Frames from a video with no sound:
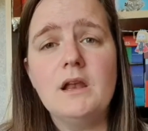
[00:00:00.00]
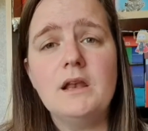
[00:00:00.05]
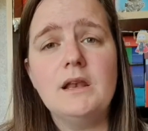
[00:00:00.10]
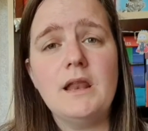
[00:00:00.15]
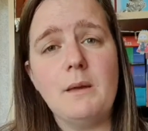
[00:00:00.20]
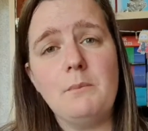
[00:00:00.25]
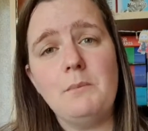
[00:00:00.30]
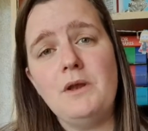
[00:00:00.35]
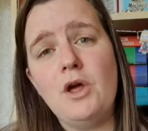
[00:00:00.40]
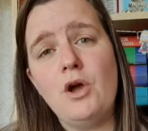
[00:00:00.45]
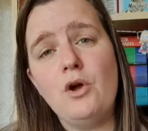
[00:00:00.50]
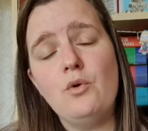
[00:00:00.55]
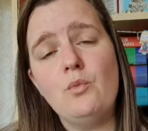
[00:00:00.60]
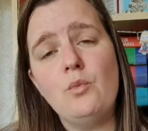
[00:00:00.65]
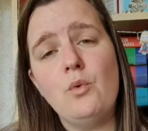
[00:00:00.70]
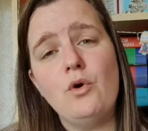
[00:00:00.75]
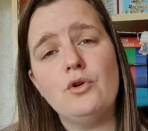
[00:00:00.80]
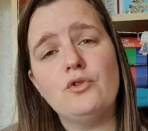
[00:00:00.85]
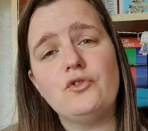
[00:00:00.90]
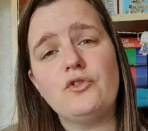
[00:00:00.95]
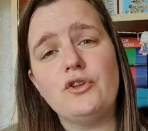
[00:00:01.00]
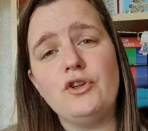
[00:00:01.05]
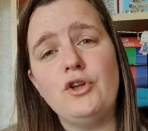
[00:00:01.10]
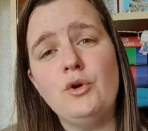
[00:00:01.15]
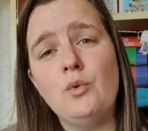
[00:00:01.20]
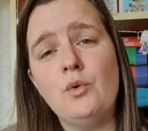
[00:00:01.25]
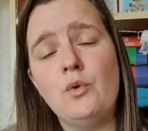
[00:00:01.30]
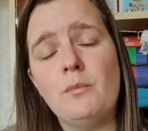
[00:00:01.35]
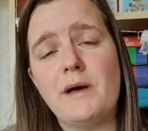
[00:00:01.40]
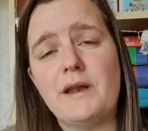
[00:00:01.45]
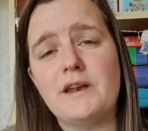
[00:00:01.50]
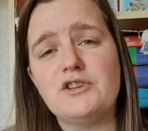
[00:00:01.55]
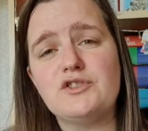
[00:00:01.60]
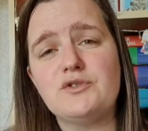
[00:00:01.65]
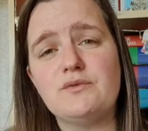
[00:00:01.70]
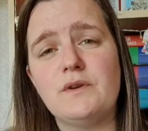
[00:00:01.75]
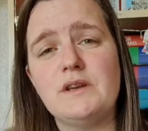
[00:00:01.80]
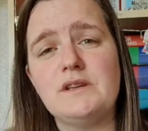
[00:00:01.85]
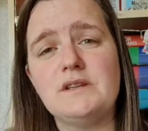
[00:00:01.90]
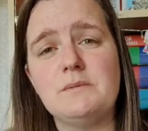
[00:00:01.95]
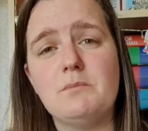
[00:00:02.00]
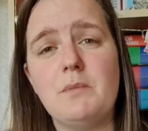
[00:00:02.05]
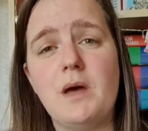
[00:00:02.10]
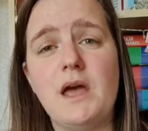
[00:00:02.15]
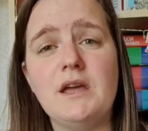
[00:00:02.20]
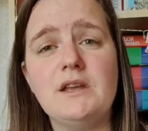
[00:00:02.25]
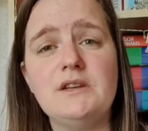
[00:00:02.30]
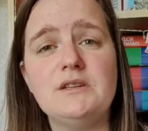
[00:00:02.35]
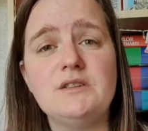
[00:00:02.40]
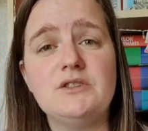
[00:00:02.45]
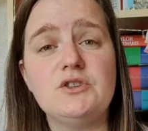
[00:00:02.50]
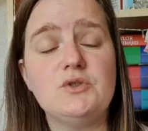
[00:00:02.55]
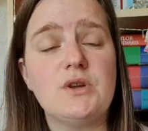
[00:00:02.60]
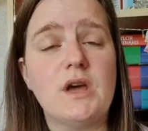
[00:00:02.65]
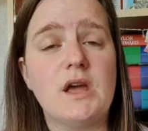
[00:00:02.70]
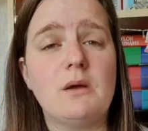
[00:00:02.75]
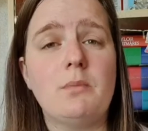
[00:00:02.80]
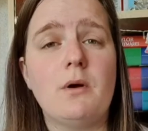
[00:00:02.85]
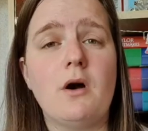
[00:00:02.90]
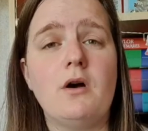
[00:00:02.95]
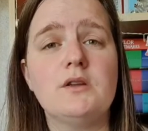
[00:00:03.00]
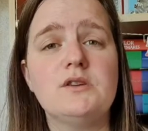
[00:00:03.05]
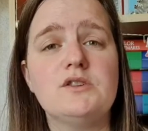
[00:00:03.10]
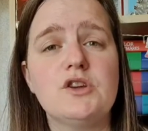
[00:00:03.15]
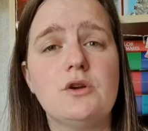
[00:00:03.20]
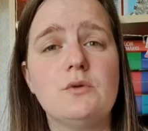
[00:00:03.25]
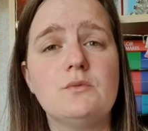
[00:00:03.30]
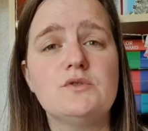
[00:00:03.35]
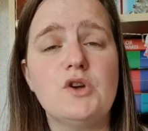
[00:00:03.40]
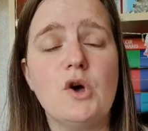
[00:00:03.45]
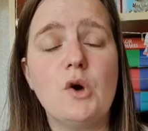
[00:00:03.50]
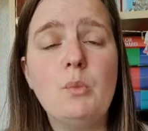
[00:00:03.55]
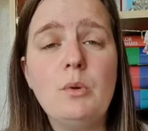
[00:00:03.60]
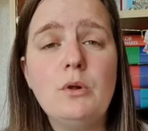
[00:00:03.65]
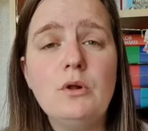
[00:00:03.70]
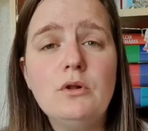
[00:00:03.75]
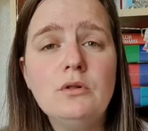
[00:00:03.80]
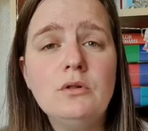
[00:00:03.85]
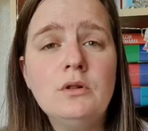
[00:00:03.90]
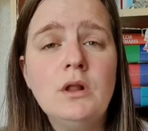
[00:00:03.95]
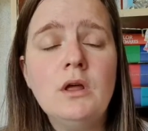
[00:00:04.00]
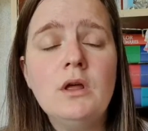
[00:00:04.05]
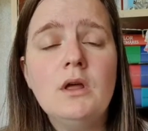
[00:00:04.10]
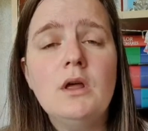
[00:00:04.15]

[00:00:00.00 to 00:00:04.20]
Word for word: Let me know what you all managed to read in May. Did you take part in Tome Topple?